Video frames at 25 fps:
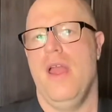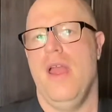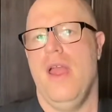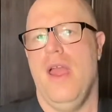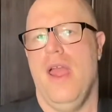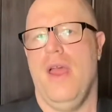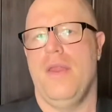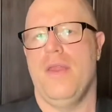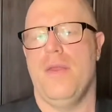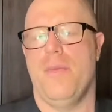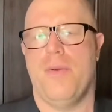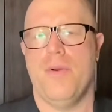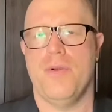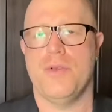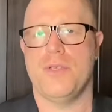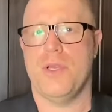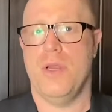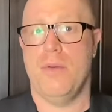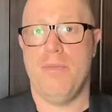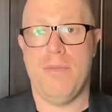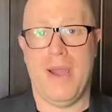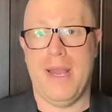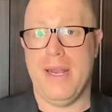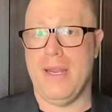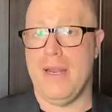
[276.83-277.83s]
And the person
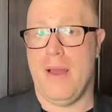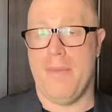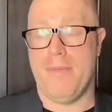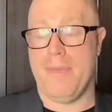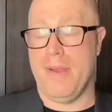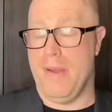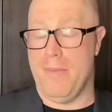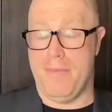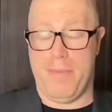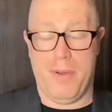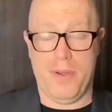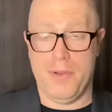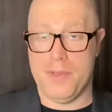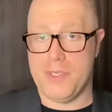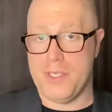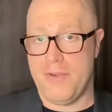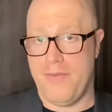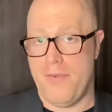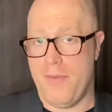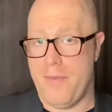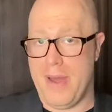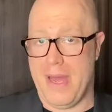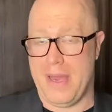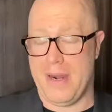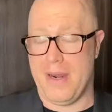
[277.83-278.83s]
might not be impulsive
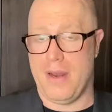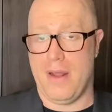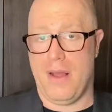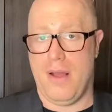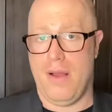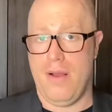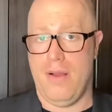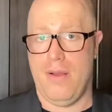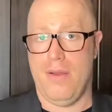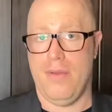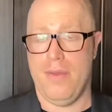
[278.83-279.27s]
about it all.